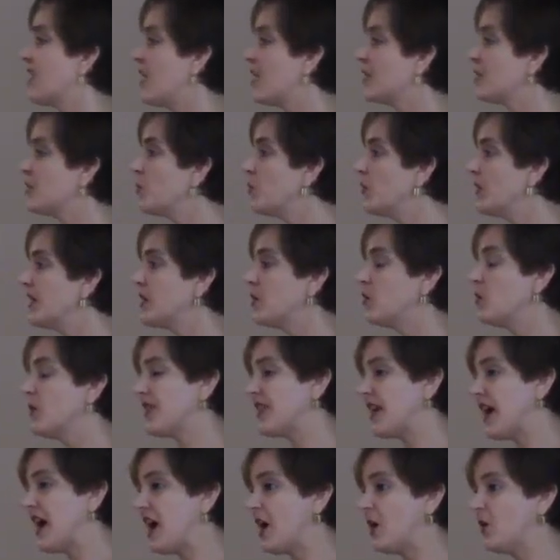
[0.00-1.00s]
on a wheel
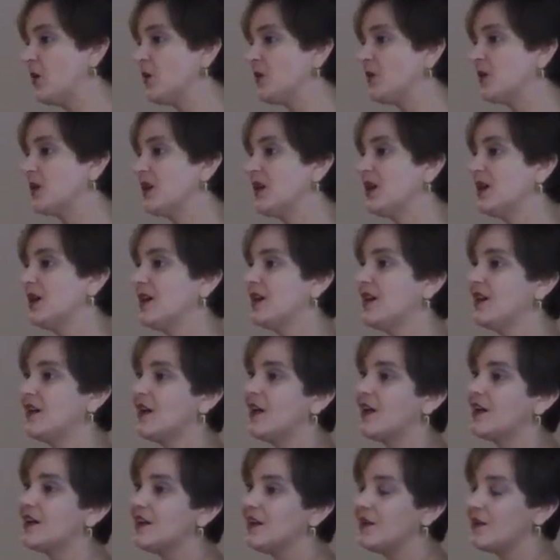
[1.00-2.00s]
without
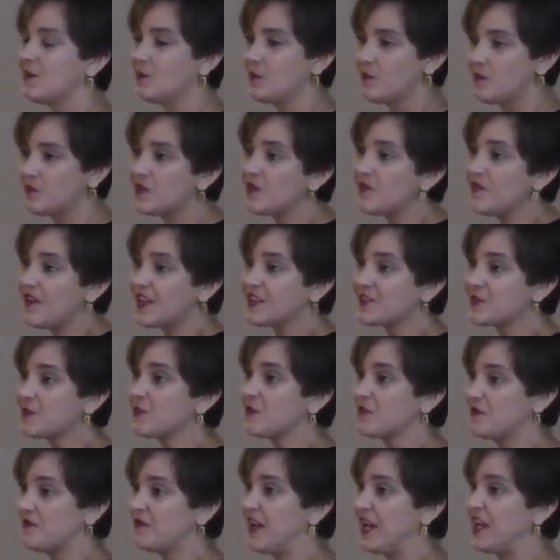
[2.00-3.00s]
the vessel
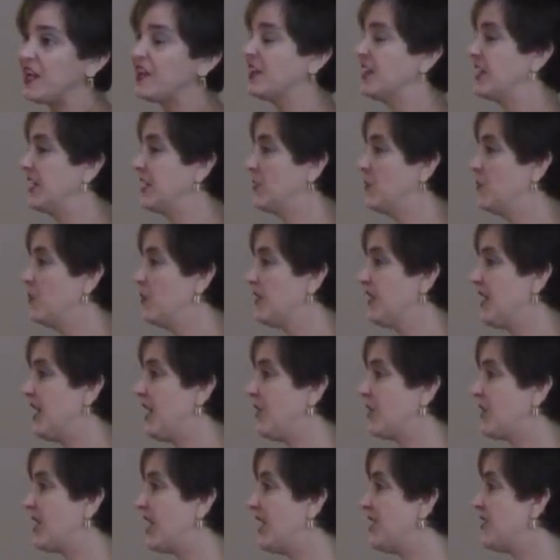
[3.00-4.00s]
failing,
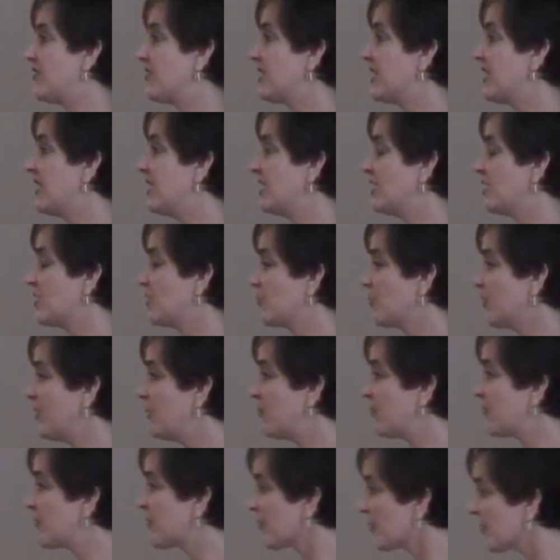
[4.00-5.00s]
without either getting the
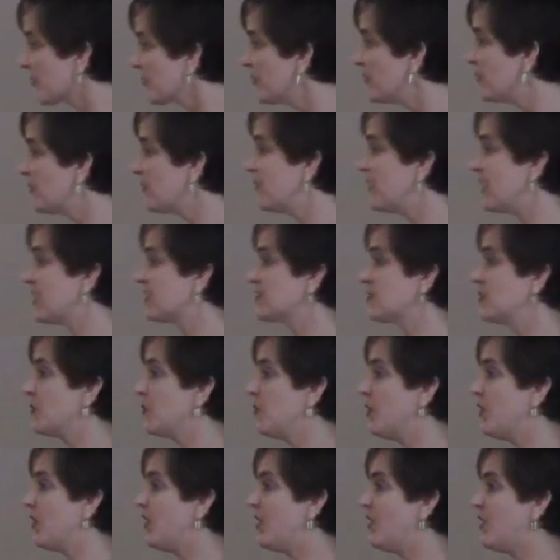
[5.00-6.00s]
rib through the vessel
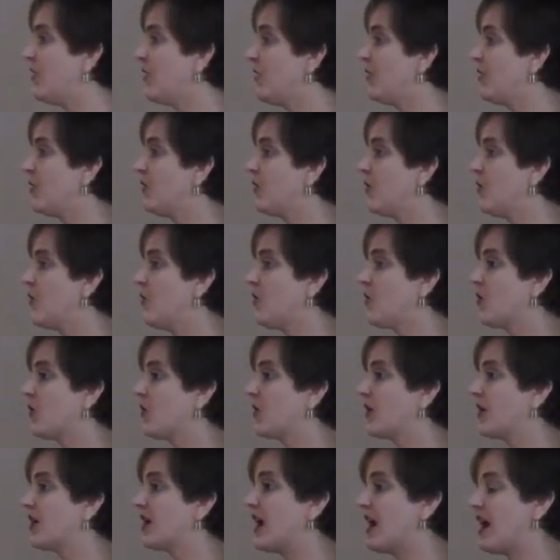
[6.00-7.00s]
wall
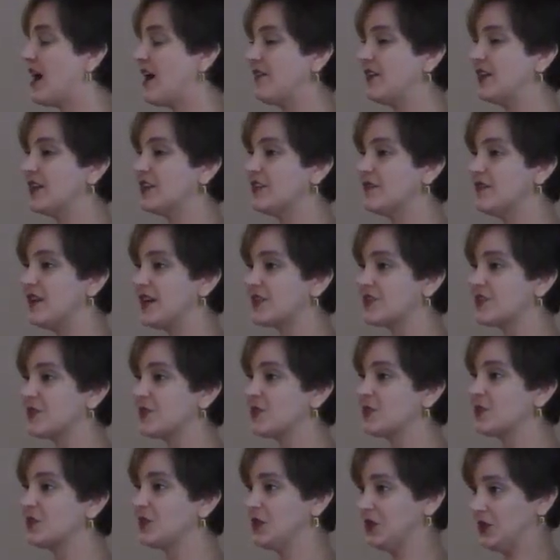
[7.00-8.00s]
or having the
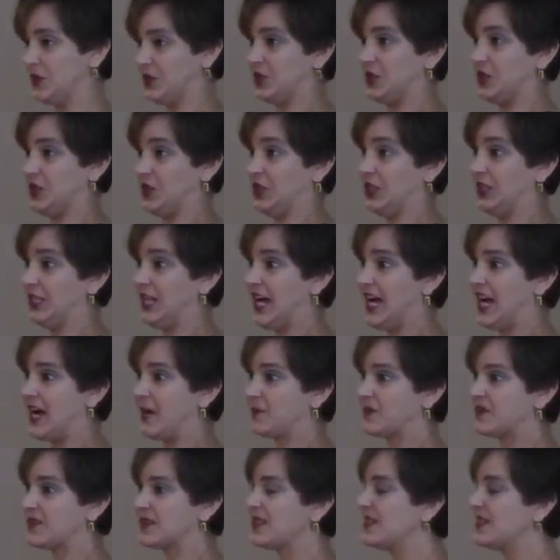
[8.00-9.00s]
vessel collapse,